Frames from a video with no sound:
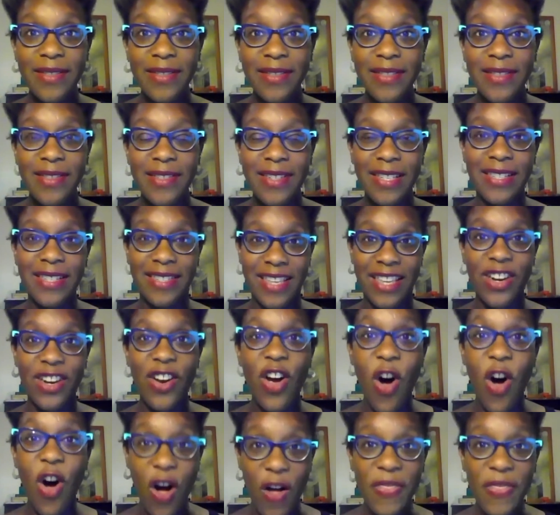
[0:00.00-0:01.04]
to sit
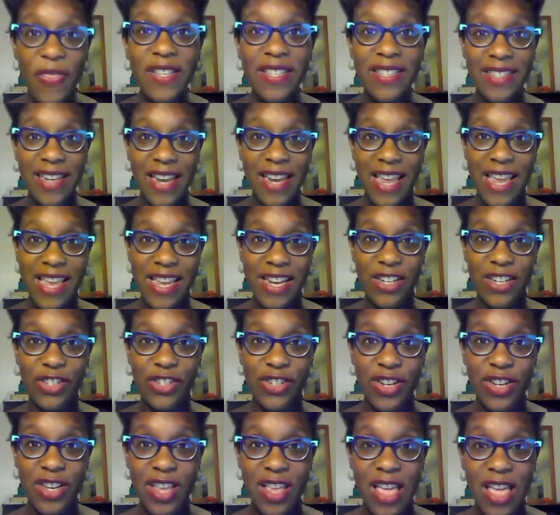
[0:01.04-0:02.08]
on the stage
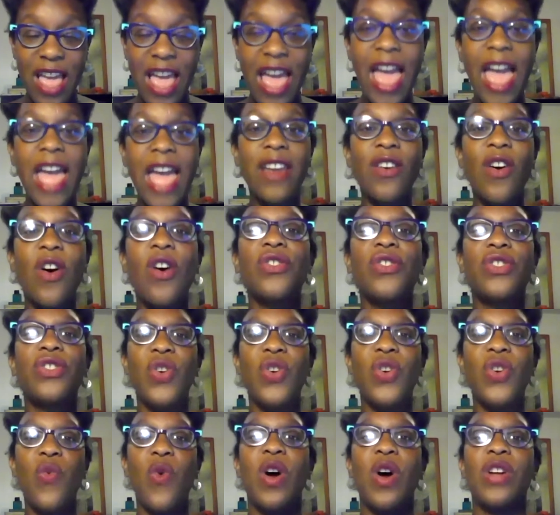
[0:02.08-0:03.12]
and
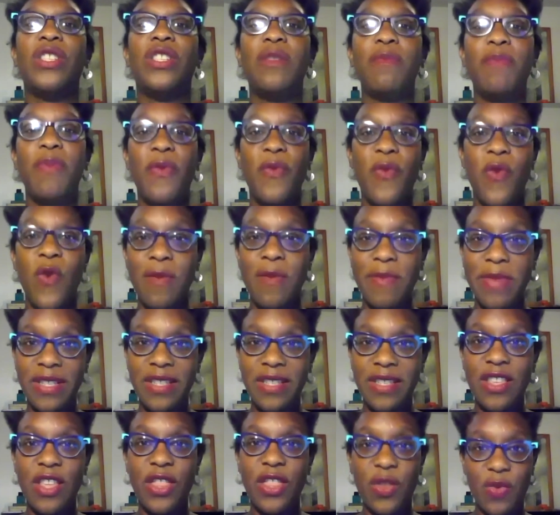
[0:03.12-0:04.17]
also watch the performance,
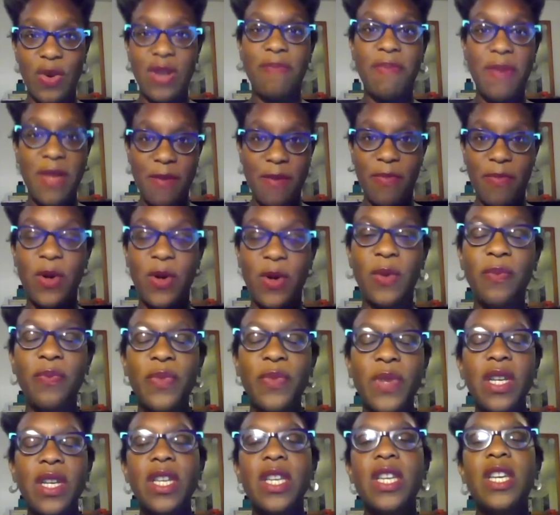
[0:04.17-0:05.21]
the 3 people
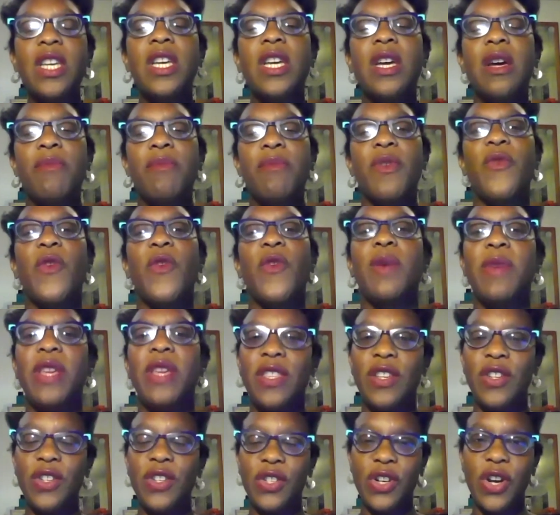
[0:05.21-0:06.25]
performing
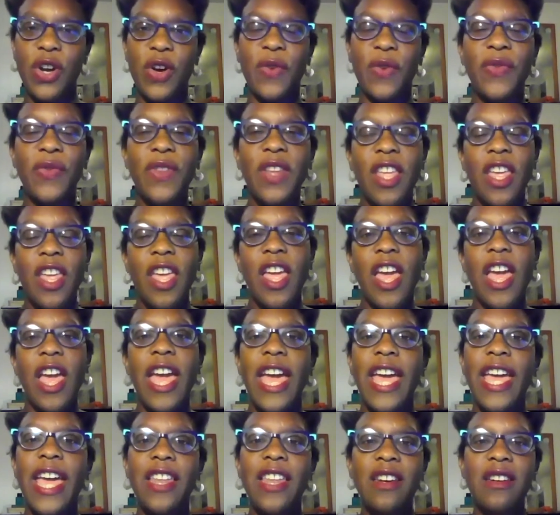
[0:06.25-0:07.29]
this show.
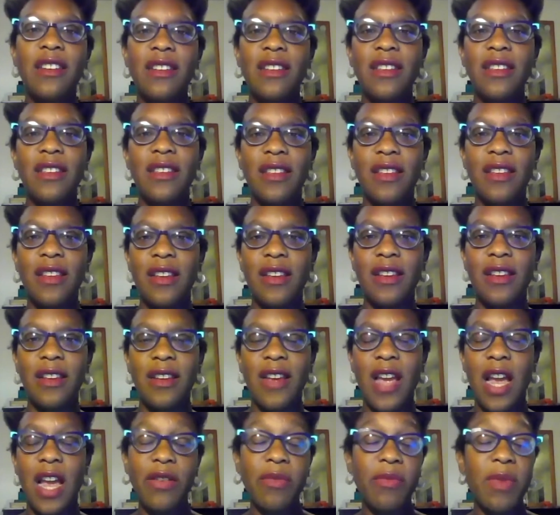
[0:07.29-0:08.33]
And
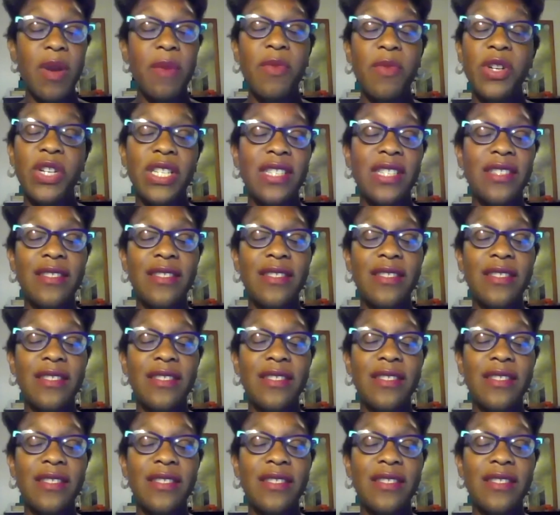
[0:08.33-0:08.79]
I remember just